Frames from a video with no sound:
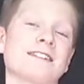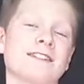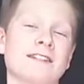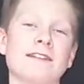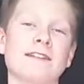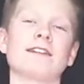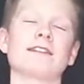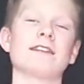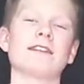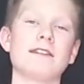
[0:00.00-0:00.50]
So
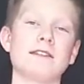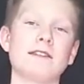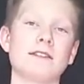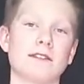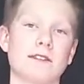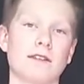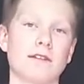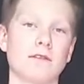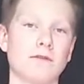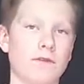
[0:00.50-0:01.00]
this
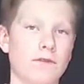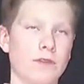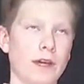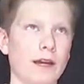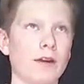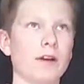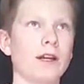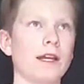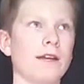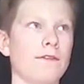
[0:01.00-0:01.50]
is the
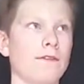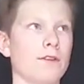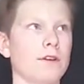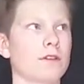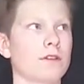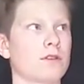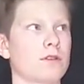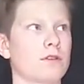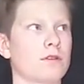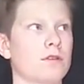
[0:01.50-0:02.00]
very
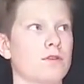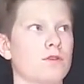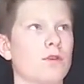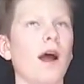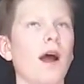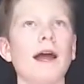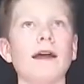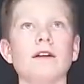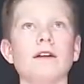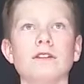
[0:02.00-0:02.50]
first
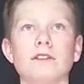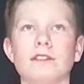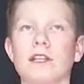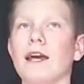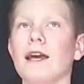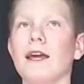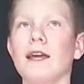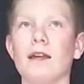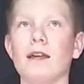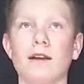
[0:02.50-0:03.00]
trial
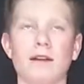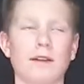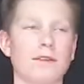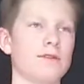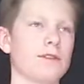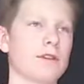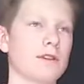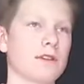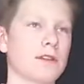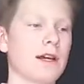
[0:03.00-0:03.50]
day
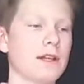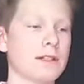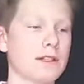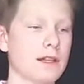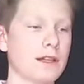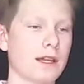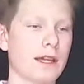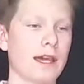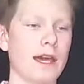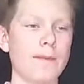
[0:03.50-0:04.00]
of the
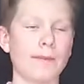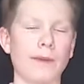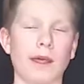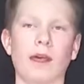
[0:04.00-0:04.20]
TheScienceKid Camp,